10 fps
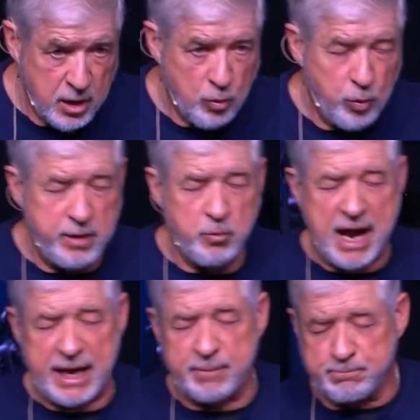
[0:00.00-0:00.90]
we
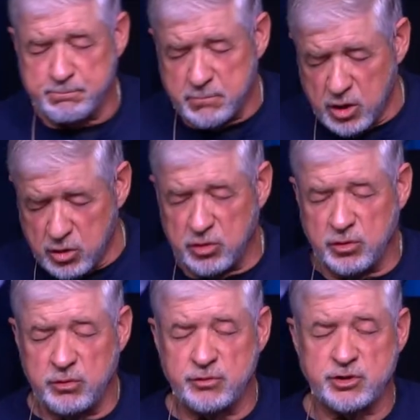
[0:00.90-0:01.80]
might
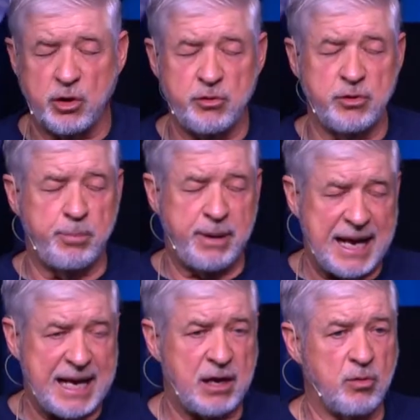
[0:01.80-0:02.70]
move so the
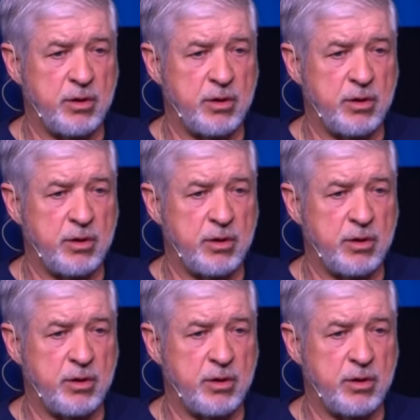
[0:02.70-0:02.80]
power